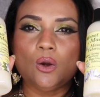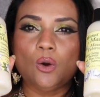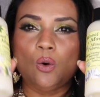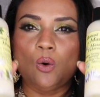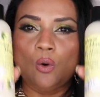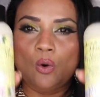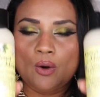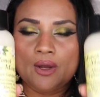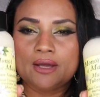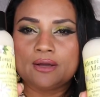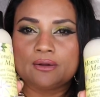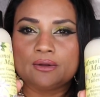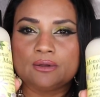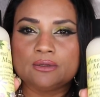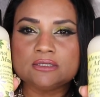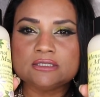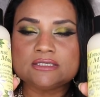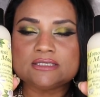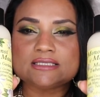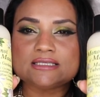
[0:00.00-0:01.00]

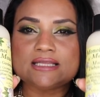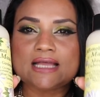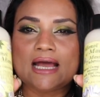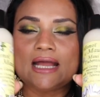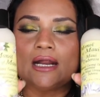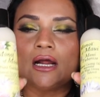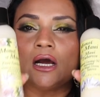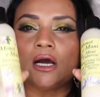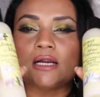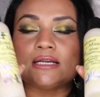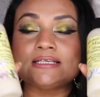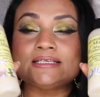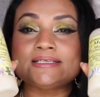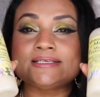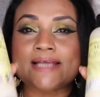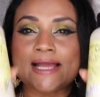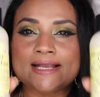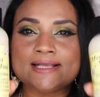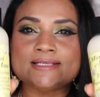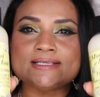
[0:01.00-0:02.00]
oils that are
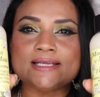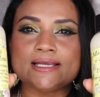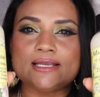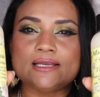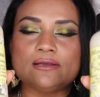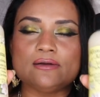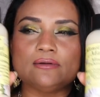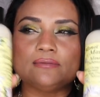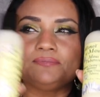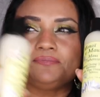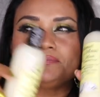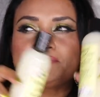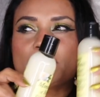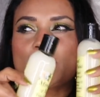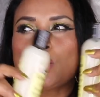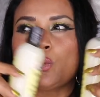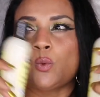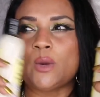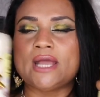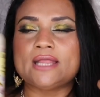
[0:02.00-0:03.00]
scented
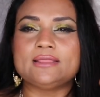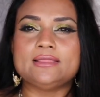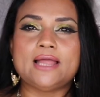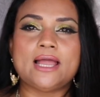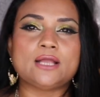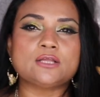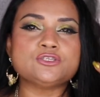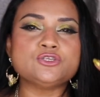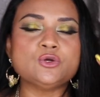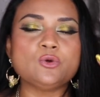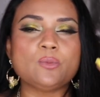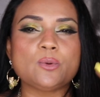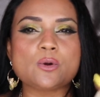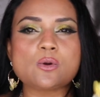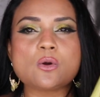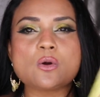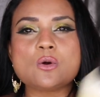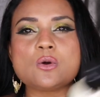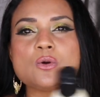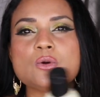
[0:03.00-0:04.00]
with like
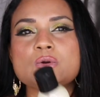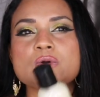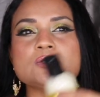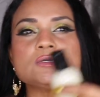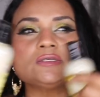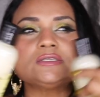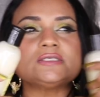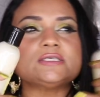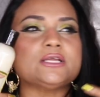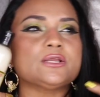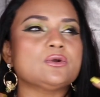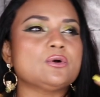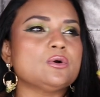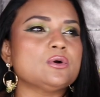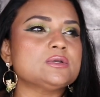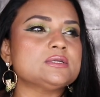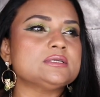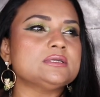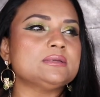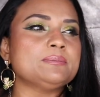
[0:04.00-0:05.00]
tuberose, you
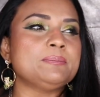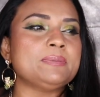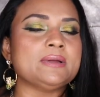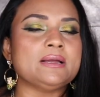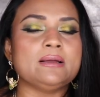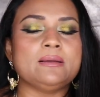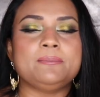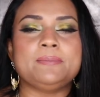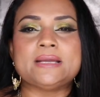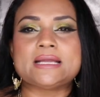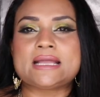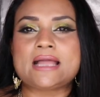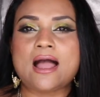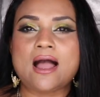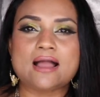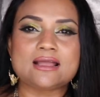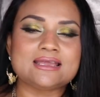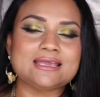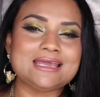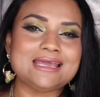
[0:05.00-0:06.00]
know,
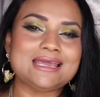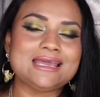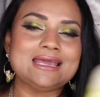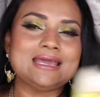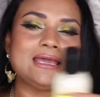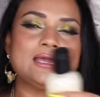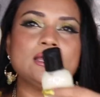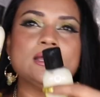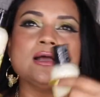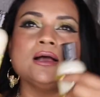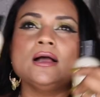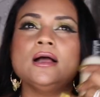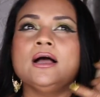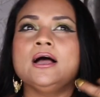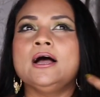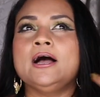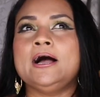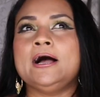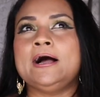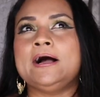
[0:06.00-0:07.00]
pikake,
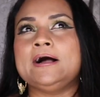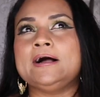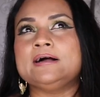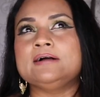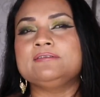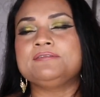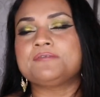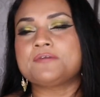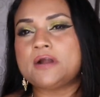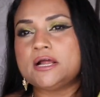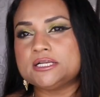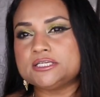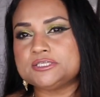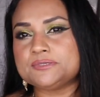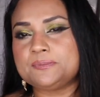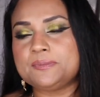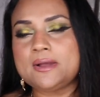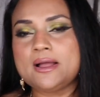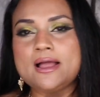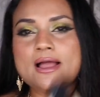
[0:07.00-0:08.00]
uh,
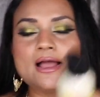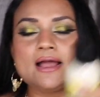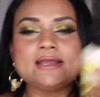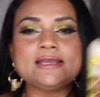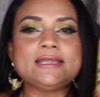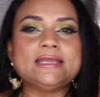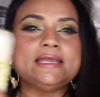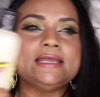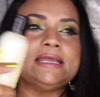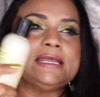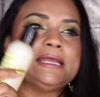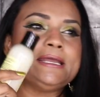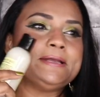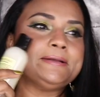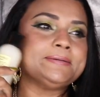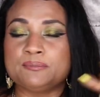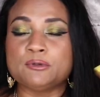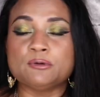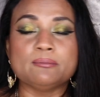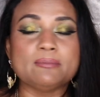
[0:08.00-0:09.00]
frangipani,
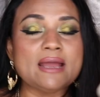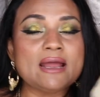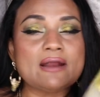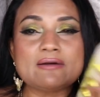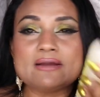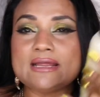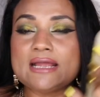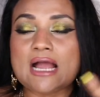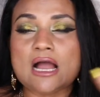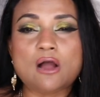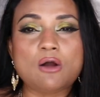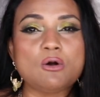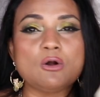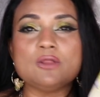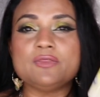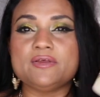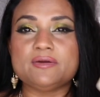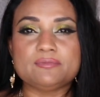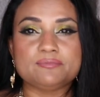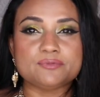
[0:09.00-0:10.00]
plumeria,
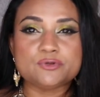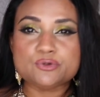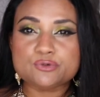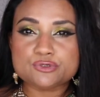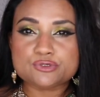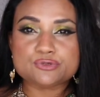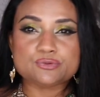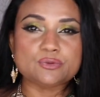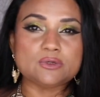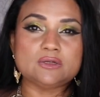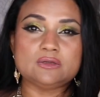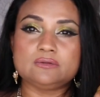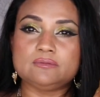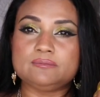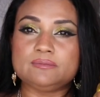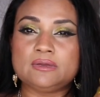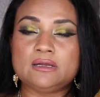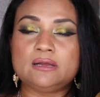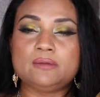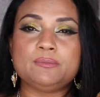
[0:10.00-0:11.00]
all the
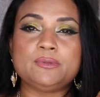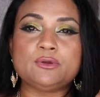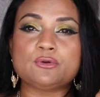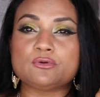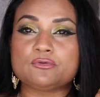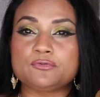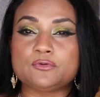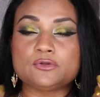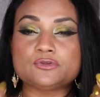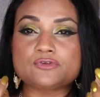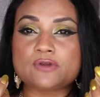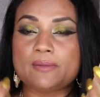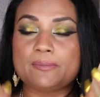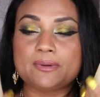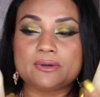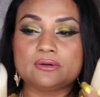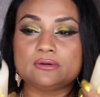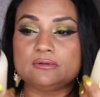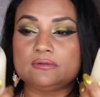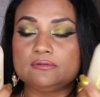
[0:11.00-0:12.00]
usual uh, beautiful
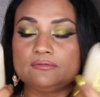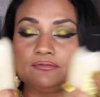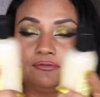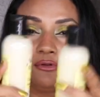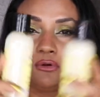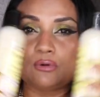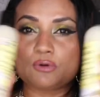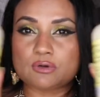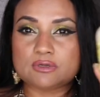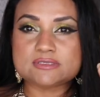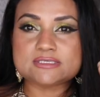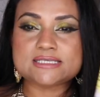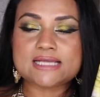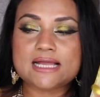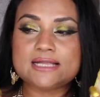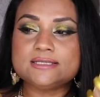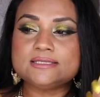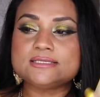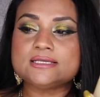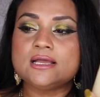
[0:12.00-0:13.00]
tropical floral
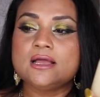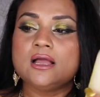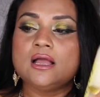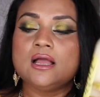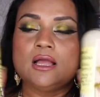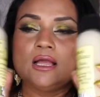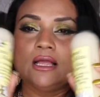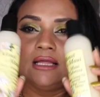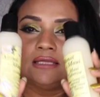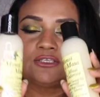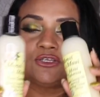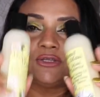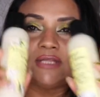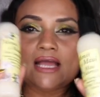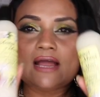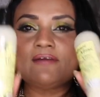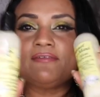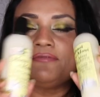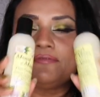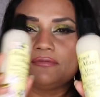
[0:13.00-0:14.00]
scents. So
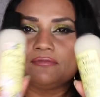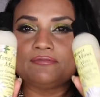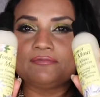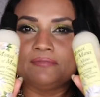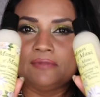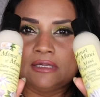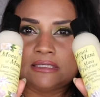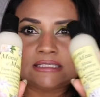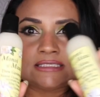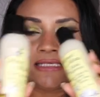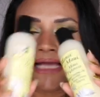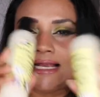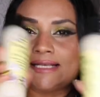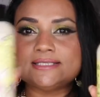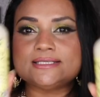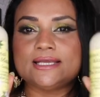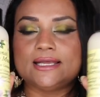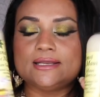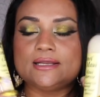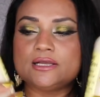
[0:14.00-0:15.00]
they're uh,
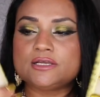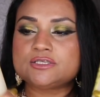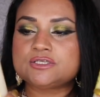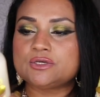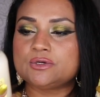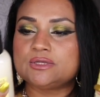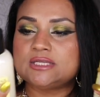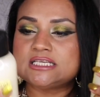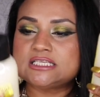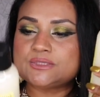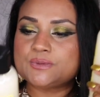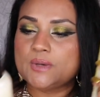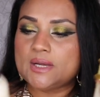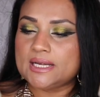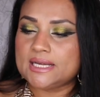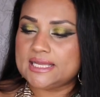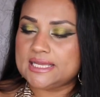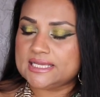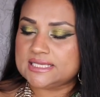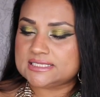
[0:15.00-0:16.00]
scented. So this
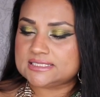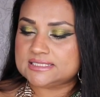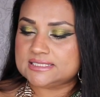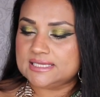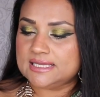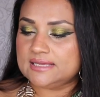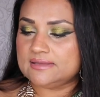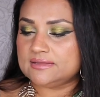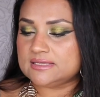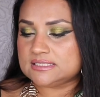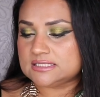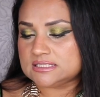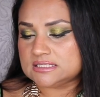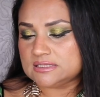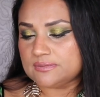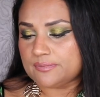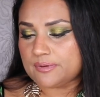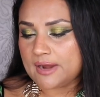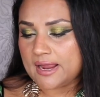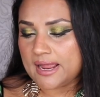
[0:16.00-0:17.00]
one is the, this is
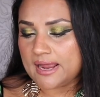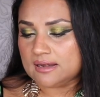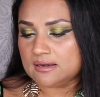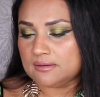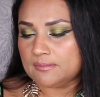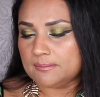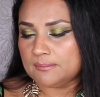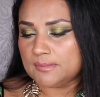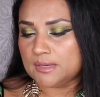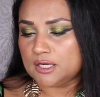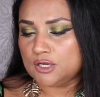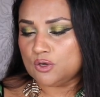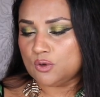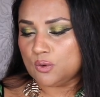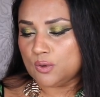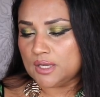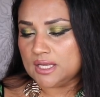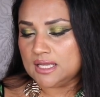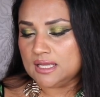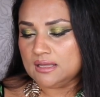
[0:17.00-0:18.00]
the brand
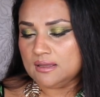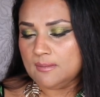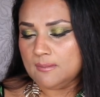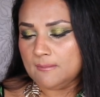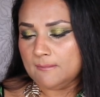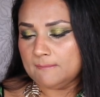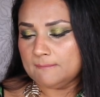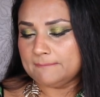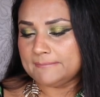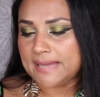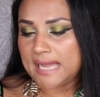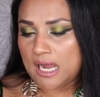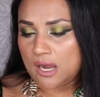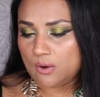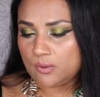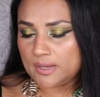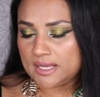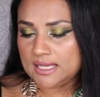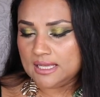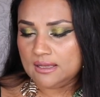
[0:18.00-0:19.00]
Manoi
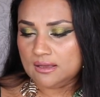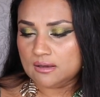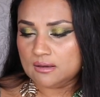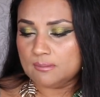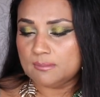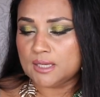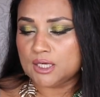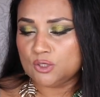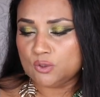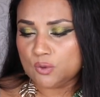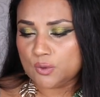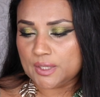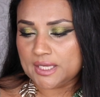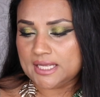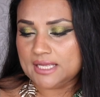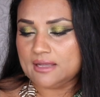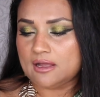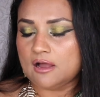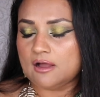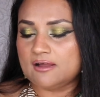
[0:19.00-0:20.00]
Maui,
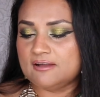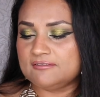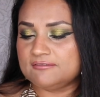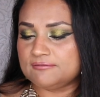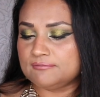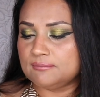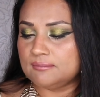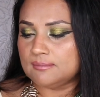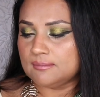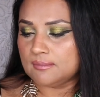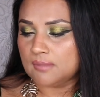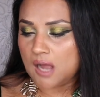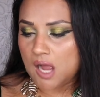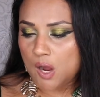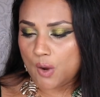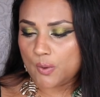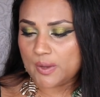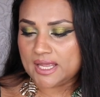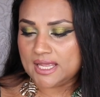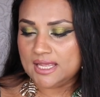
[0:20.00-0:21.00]
Manoi of
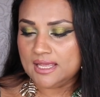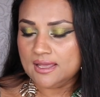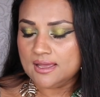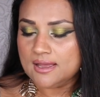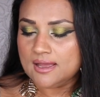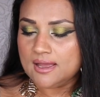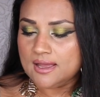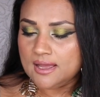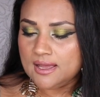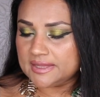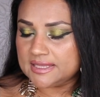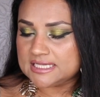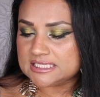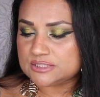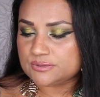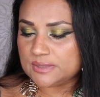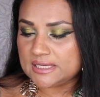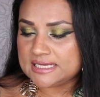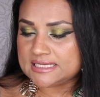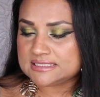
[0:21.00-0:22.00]
Maui. This
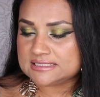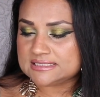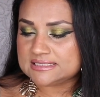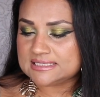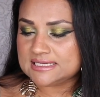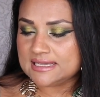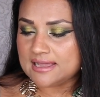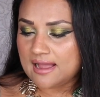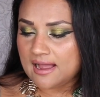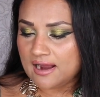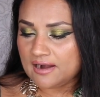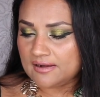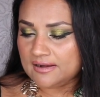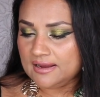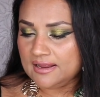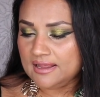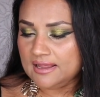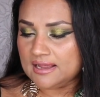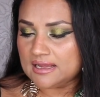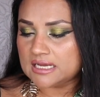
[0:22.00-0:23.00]
one is Tiare
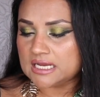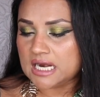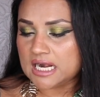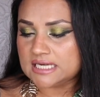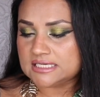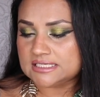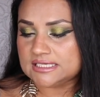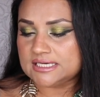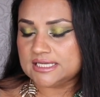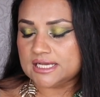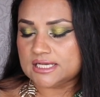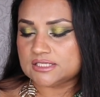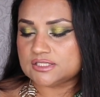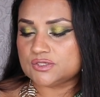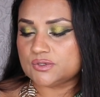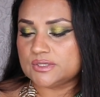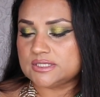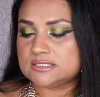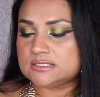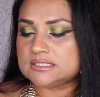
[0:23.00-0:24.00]
Gardenia.
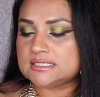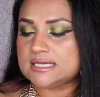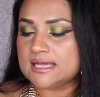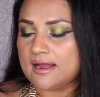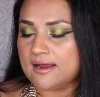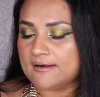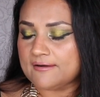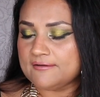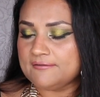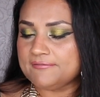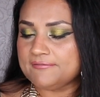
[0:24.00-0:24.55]
So it's Tiare